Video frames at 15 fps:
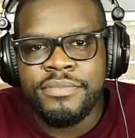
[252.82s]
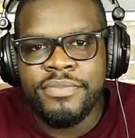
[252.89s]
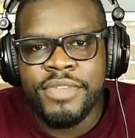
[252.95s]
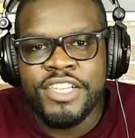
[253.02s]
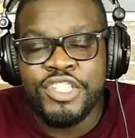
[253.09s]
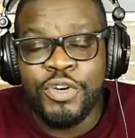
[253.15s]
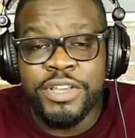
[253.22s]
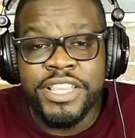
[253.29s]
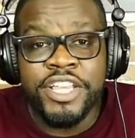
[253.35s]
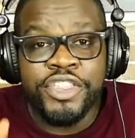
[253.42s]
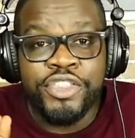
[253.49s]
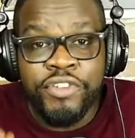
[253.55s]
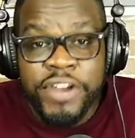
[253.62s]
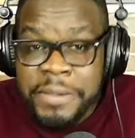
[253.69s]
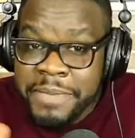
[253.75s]
So within
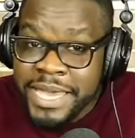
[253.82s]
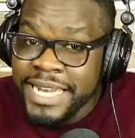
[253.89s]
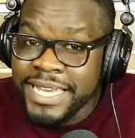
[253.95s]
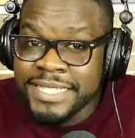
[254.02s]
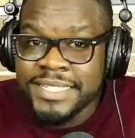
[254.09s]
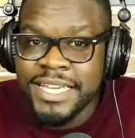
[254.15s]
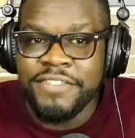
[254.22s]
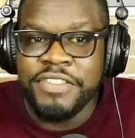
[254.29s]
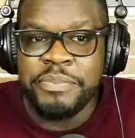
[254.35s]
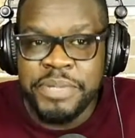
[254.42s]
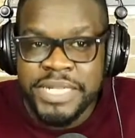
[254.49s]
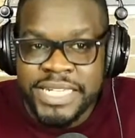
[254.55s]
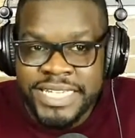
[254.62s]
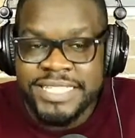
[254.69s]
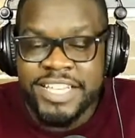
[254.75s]
3 minutes of the
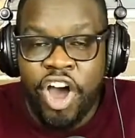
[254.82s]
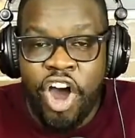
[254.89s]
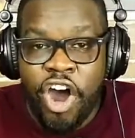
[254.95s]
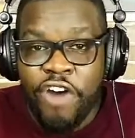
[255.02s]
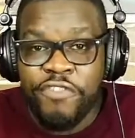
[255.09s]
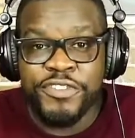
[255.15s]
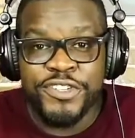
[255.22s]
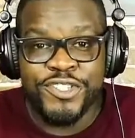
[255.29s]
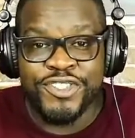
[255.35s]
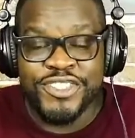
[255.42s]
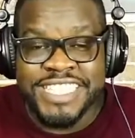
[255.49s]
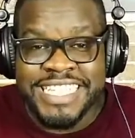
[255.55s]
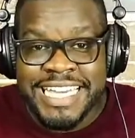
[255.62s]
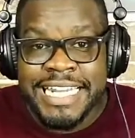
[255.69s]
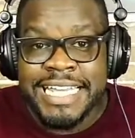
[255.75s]
police officers
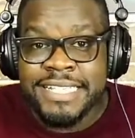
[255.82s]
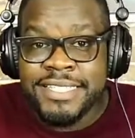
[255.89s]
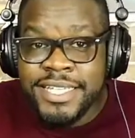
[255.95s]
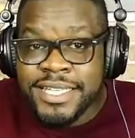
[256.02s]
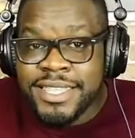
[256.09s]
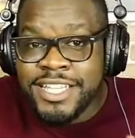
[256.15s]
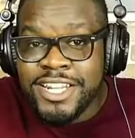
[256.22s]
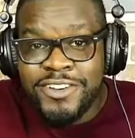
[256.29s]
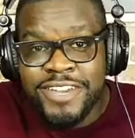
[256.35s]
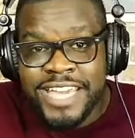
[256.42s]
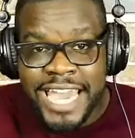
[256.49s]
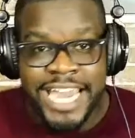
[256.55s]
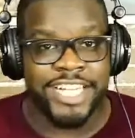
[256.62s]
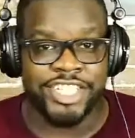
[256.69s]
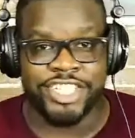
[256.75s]
getting to the
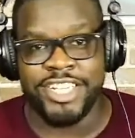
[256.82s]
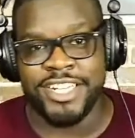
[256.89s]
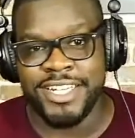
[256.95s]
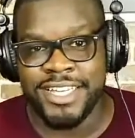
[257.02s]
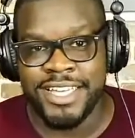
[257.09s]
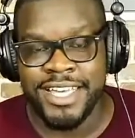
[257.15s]
location,